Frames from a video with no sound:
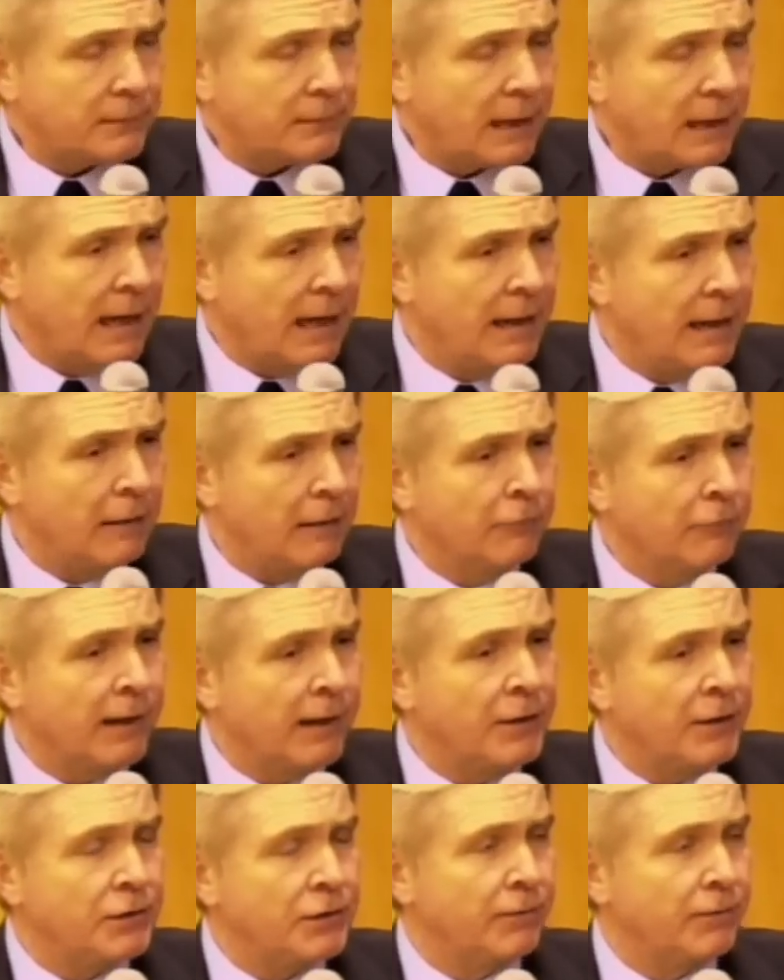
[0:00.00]
a, a
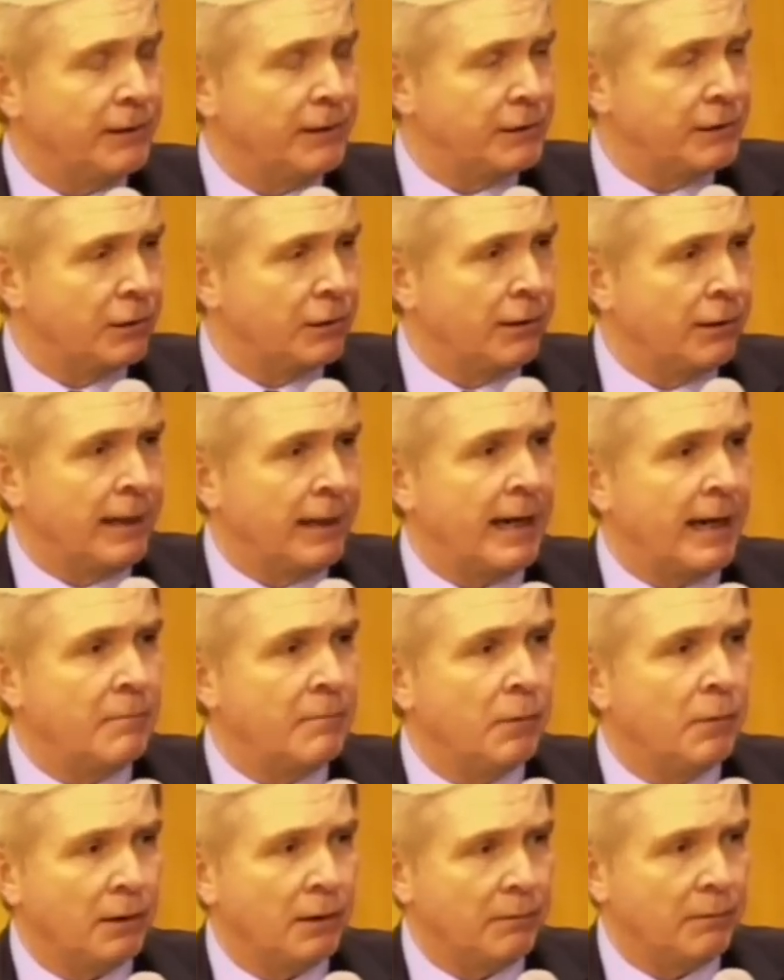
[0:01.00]
range of historic and
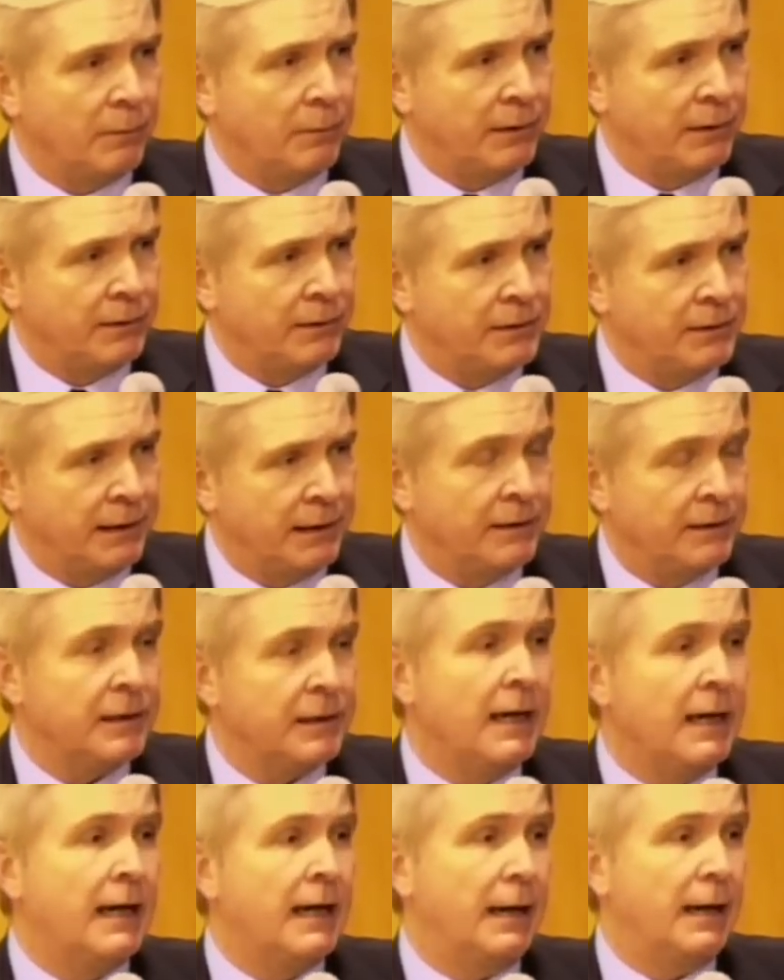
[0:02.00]
modern buildings
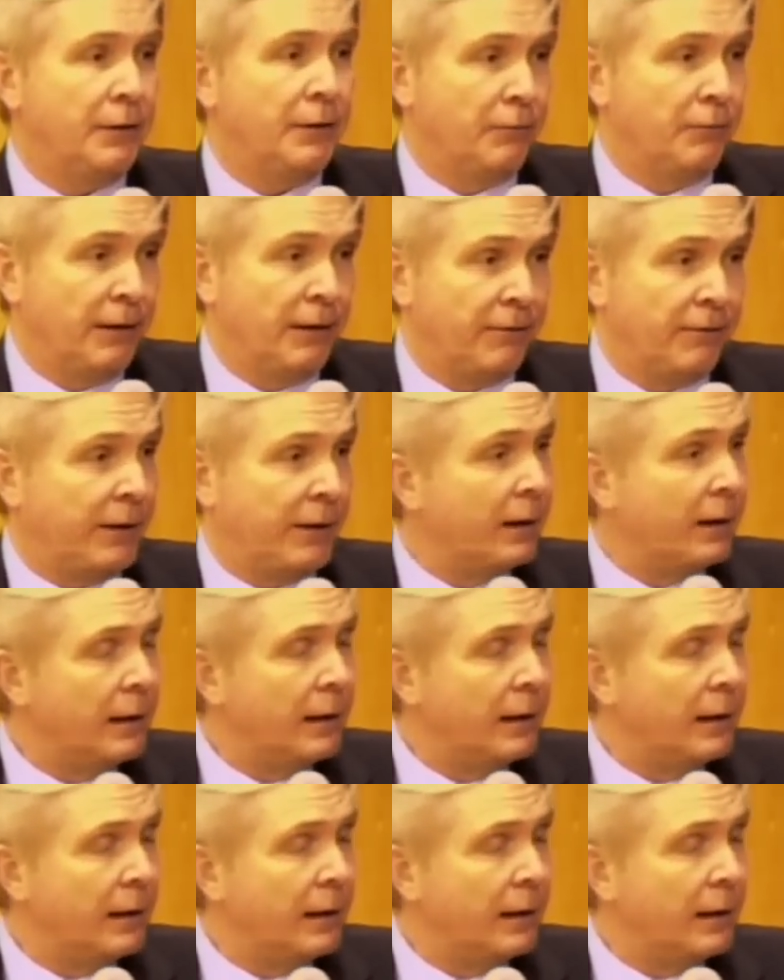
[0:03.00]
and the river.